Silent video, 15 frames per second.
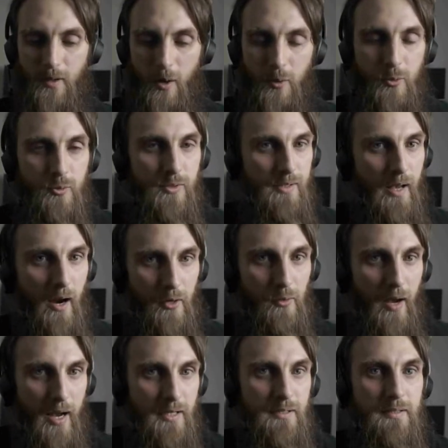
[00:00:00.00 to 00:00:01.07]
Are you
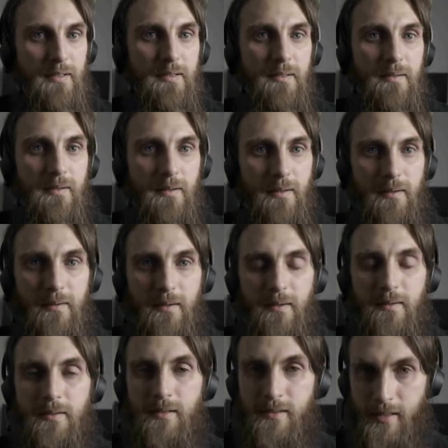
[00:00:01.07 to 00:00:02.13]
actually
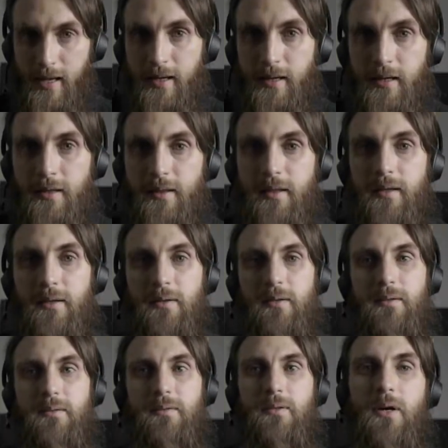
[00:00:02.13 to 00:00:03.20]
saying anything?
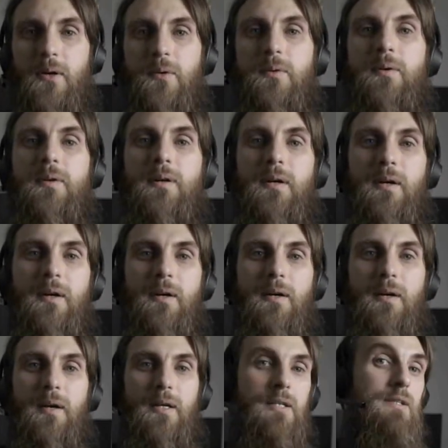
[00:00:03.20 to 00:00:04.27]
No,
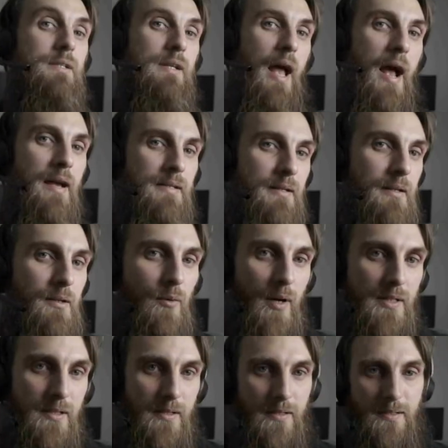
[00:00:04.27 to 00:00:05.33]
you're just asking
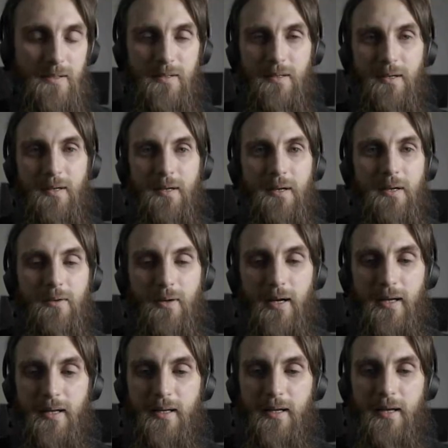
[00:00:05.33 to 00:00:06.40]
questions,
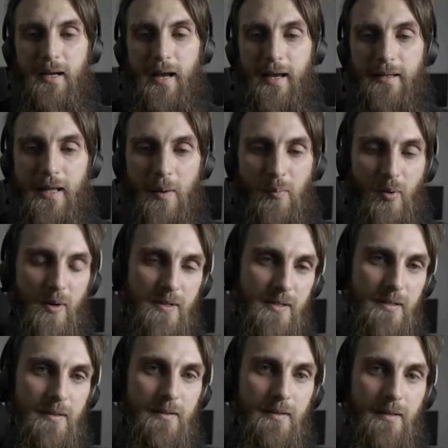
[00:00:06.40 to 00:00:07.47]
right? And that
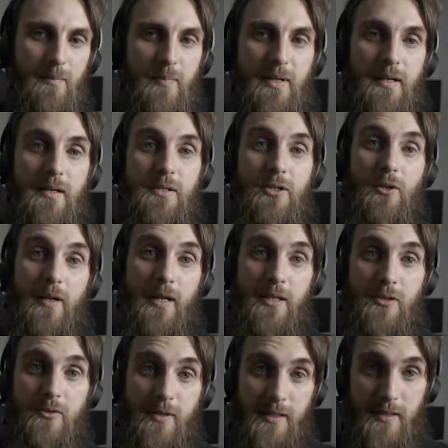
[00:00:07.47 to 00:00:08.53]
person, because you're
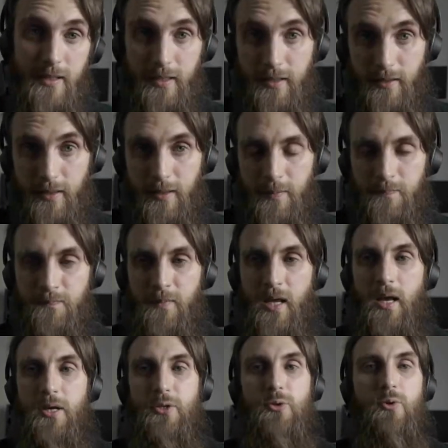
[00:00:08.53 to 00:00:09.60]
interested in them,
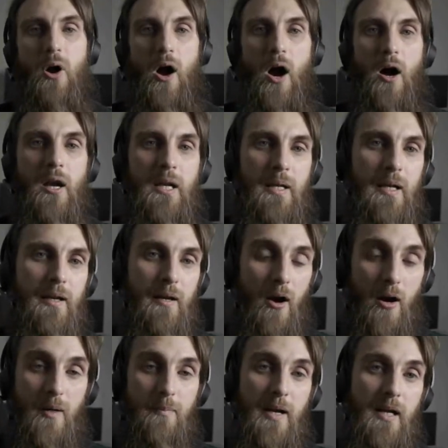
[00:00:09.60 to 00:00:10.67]
you
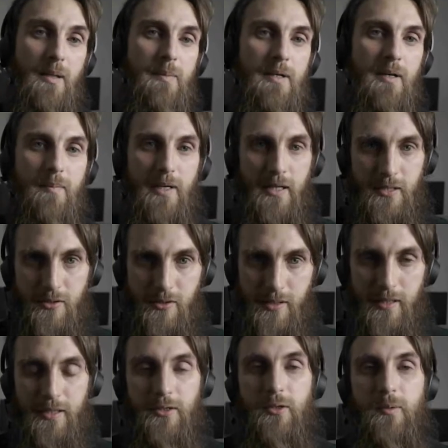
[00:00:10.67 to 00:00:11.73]
automatically become
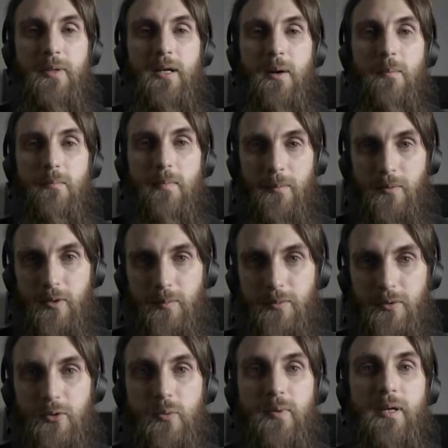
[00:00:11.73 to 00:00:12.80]
interesting. You become
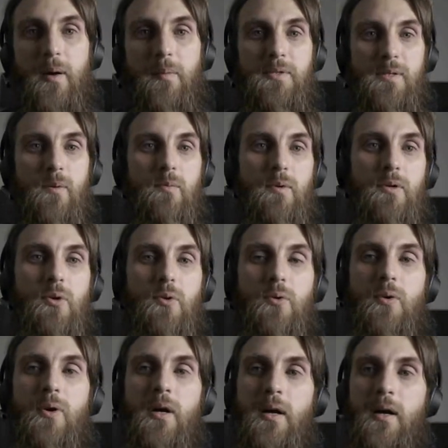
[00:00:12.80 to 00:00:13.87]
memorable. You become someone
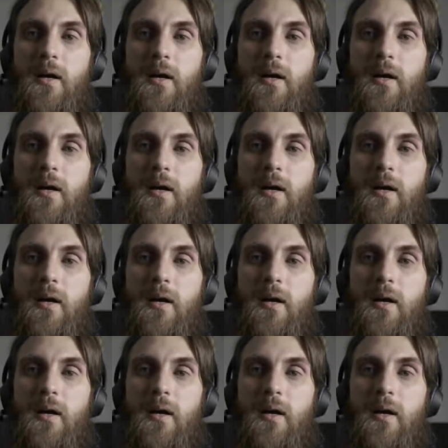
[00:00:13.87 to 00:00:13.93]
who,